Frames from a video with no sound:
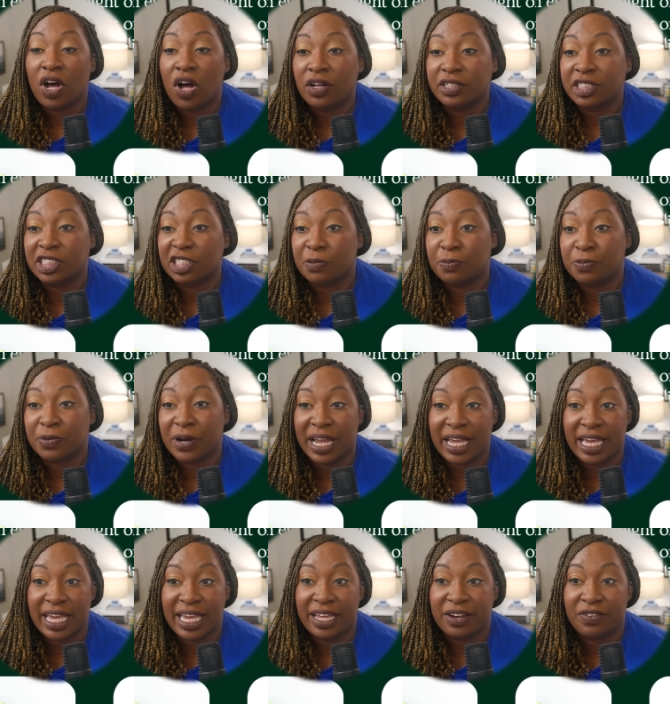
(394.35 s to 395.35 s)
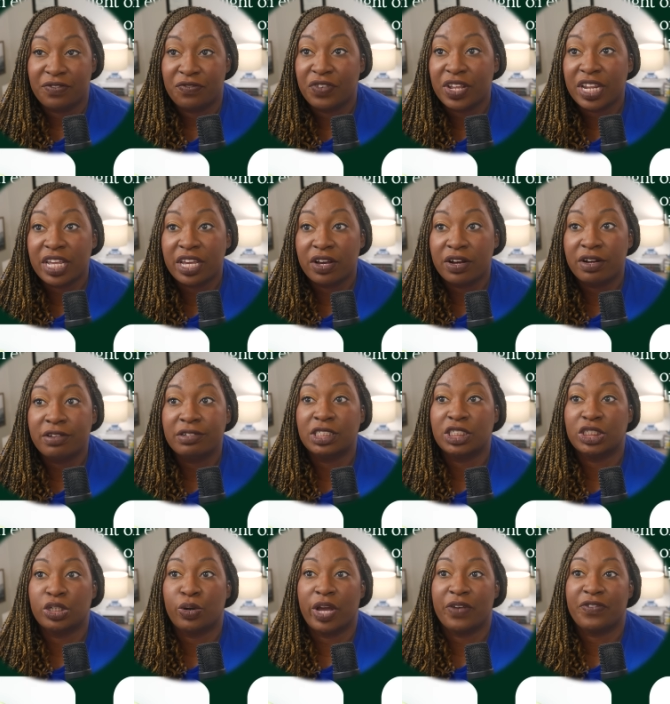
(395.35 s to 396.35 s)
also bring in videos,
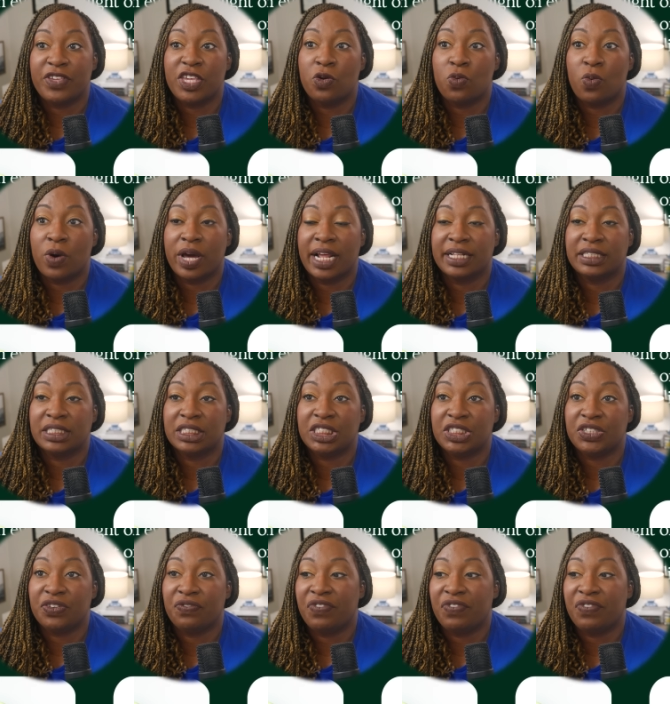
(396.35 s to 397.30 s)
so if you wanted to do